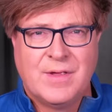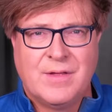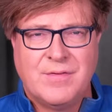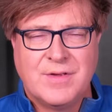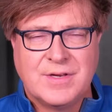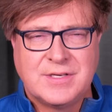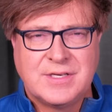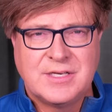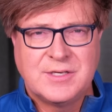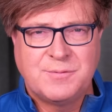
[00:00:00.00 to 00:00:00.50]

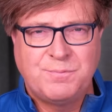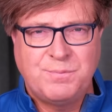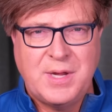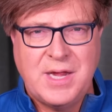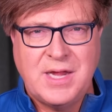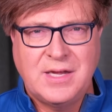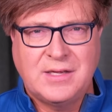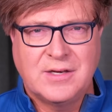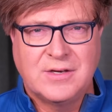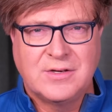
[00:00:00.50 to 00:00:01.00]
this has
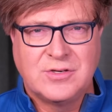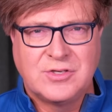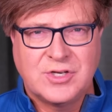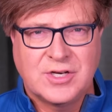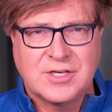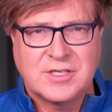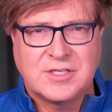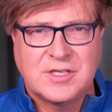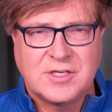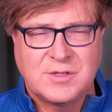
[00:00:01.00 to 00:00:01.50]
piqued
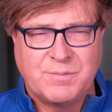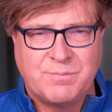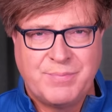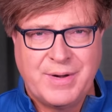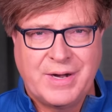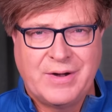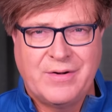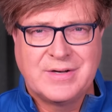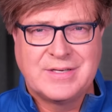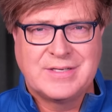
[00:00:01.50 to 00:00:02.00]
Justice
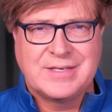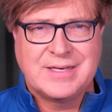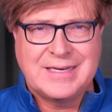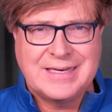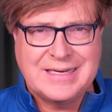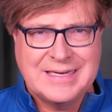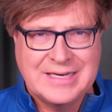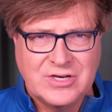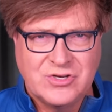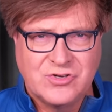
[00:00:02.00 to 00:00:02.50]
Barrett's
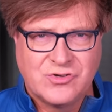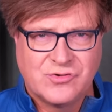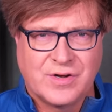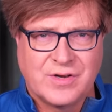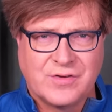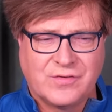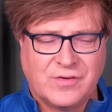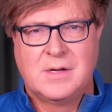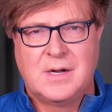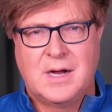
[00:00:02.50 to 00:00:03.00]

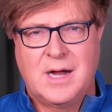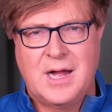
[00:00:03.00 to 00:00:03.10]
interest.